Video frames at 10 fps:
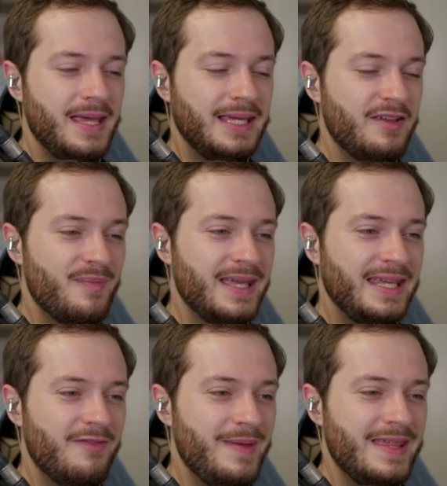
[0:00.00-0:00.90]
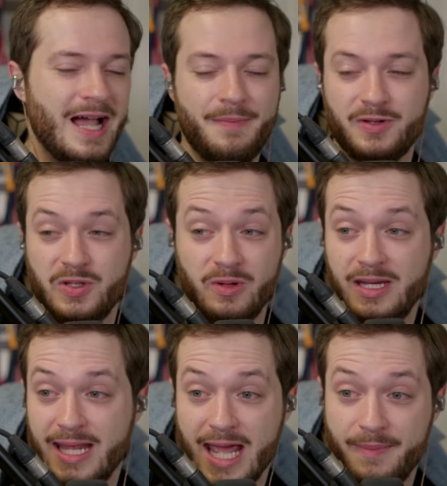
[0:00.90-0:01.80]
Give me give me the
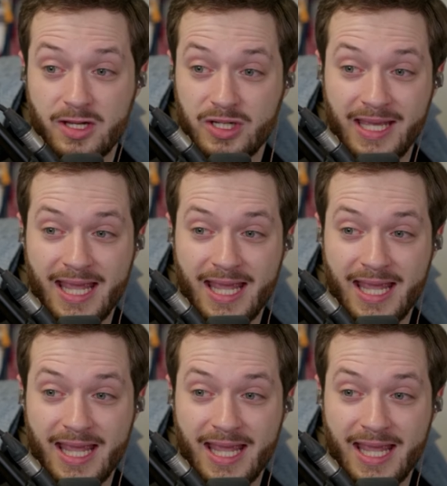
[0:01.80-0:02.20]
opportunity to animation